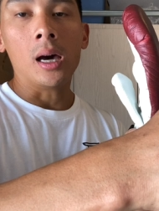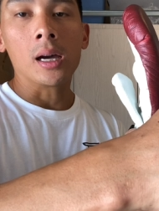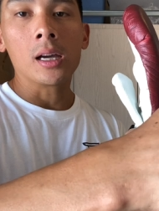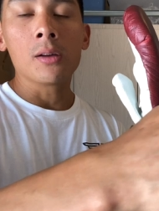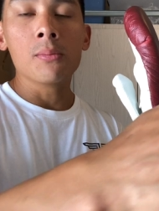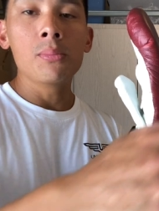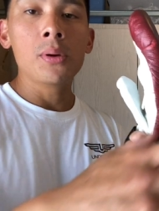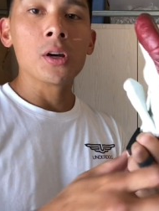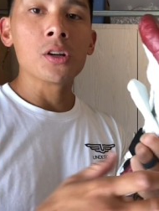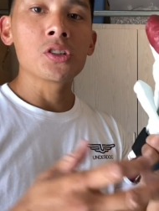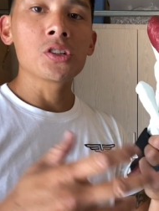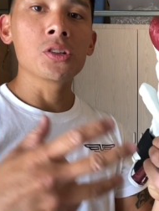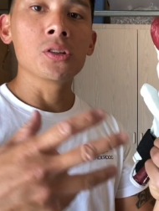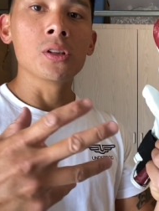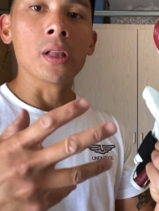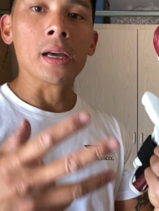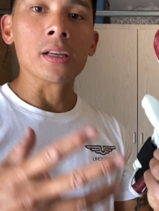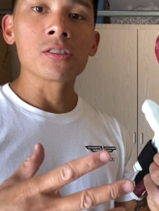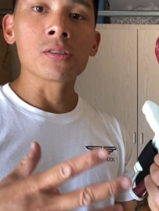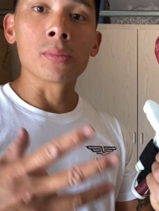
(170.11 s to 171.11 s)
Compared to
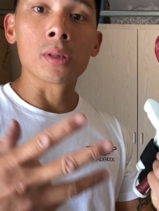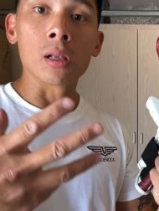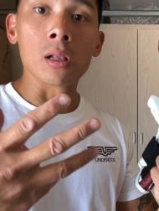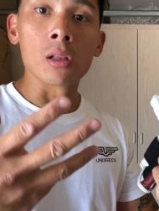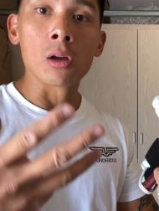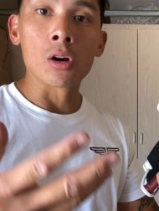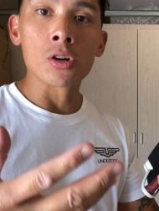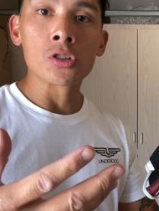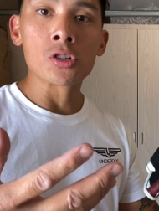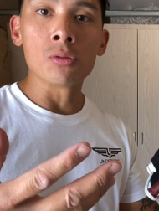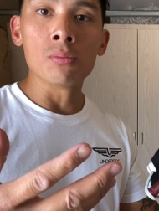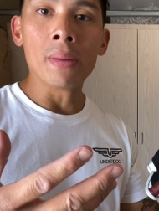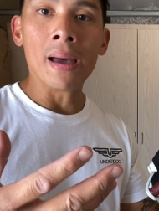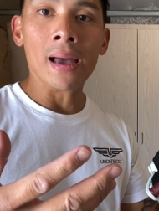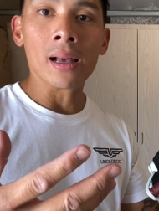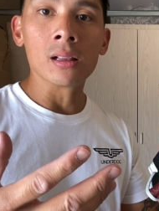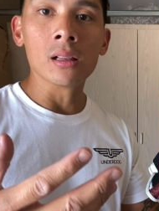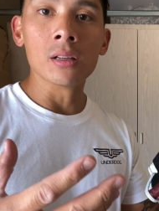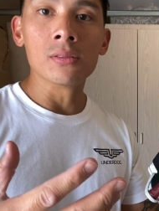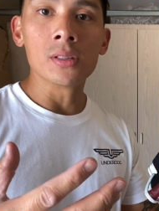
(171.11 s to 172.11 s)
like some of the larger
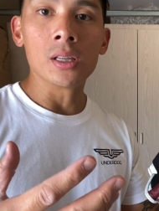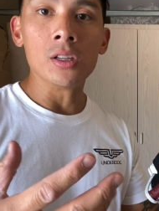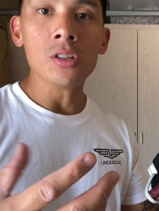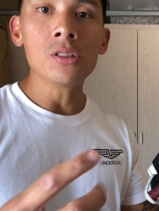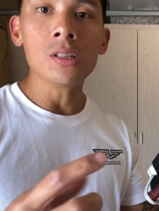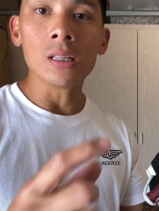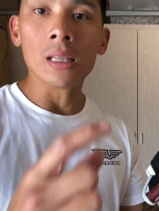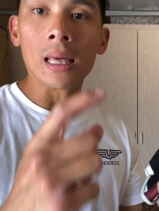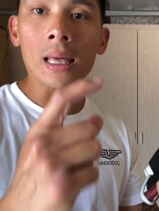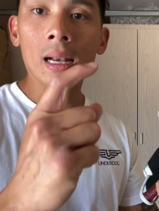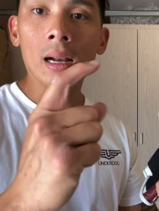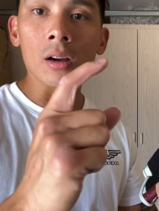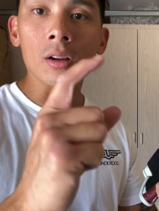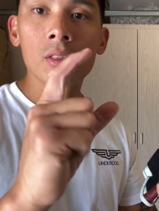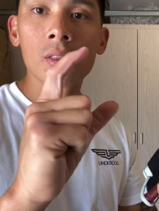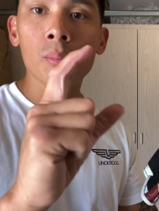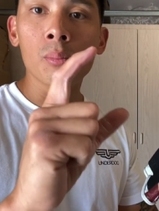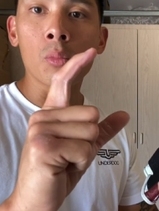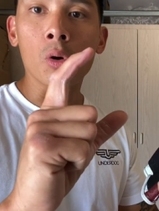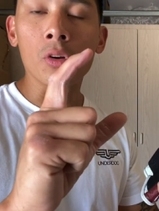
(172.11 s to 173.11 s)
bag gloves that you see that are
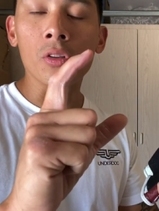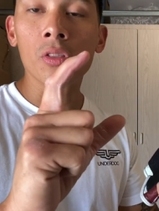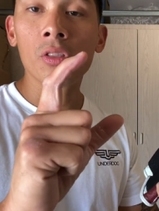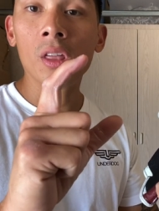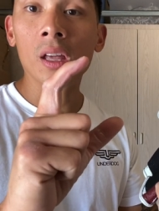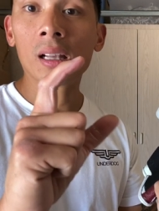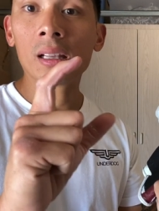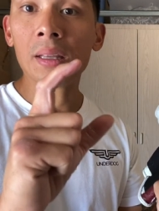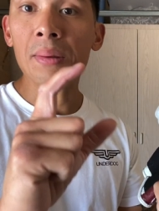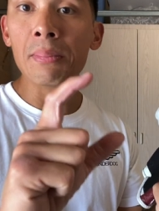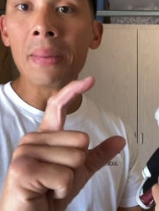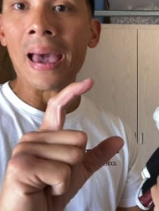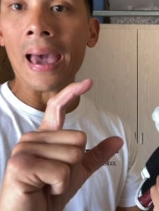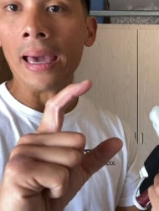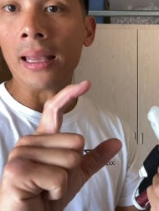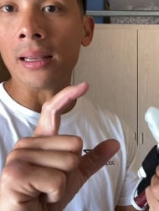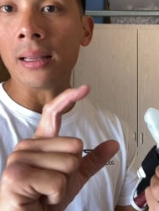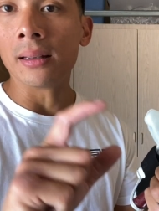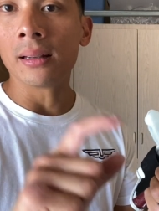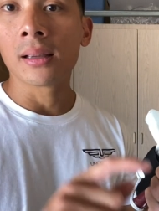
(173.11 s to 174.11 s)
more thickly
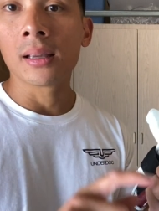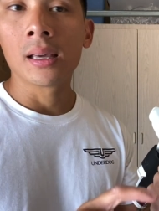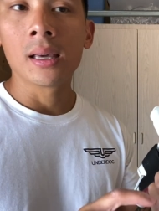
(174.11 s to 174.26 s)
padded,